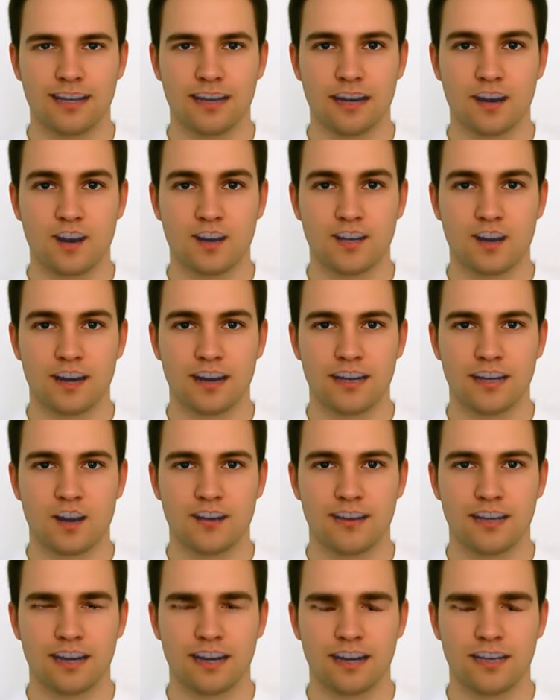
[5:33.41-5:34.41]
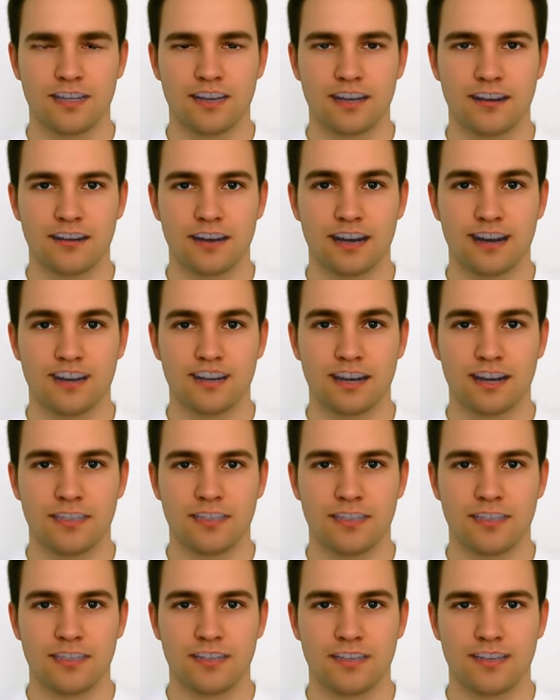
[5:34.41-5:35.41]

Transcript: The revenue derived by the state